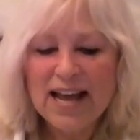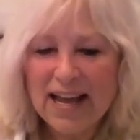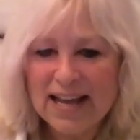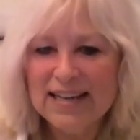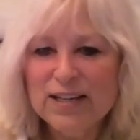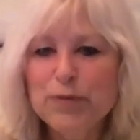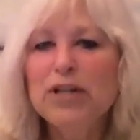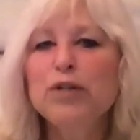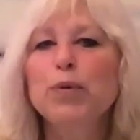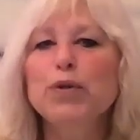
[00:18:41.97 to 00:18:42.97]
And
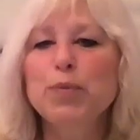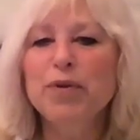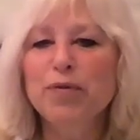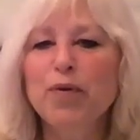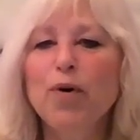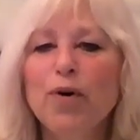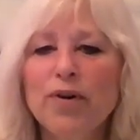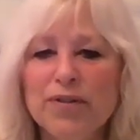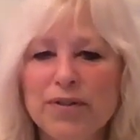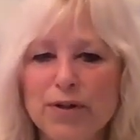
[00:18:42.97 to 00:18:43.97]
it was
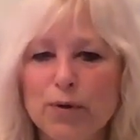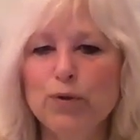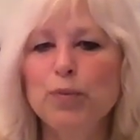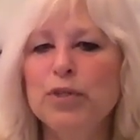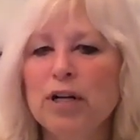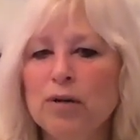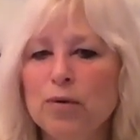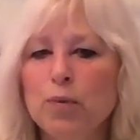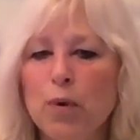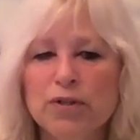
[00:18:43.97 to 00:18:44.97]
before the YouTube
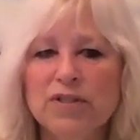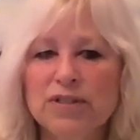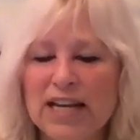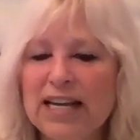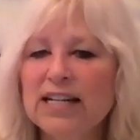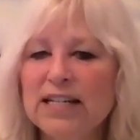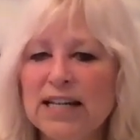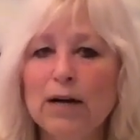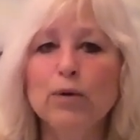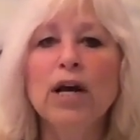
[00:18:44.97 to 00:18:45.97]
channel was taken
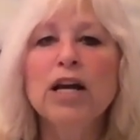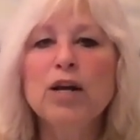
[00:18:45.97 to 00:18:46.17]
down